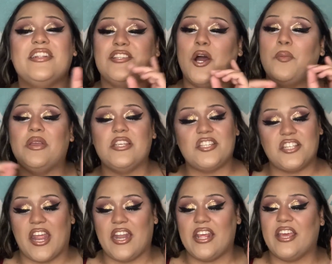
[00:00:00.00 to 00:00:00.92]
Don't be
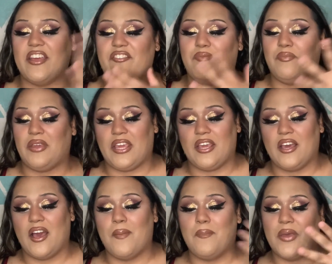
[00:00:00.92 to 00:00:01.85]
shady, give me
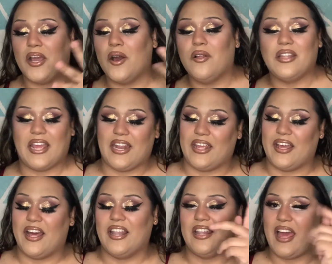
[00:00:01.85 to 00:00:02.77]
a big old lady
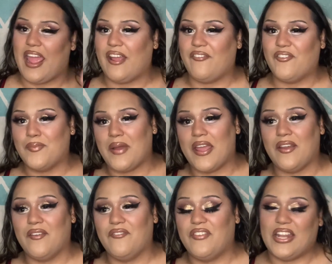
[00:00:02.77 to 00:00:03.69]
a like for
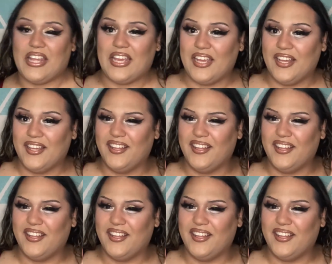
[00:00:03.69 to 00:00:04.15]
my video.